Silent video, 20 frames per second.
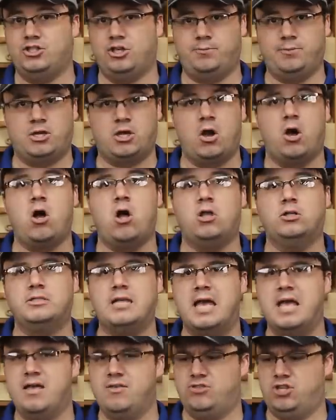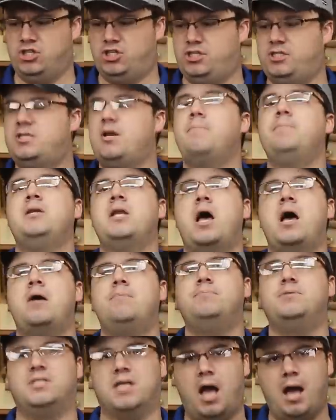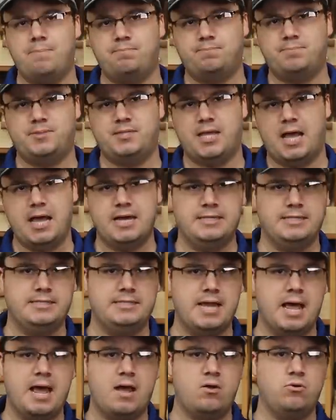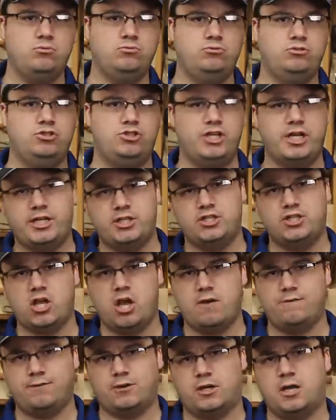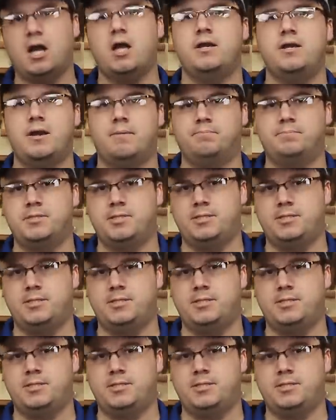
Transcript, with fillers: shall be called the Stumpy Nubs Upside Down Jigsaw for Cutting Up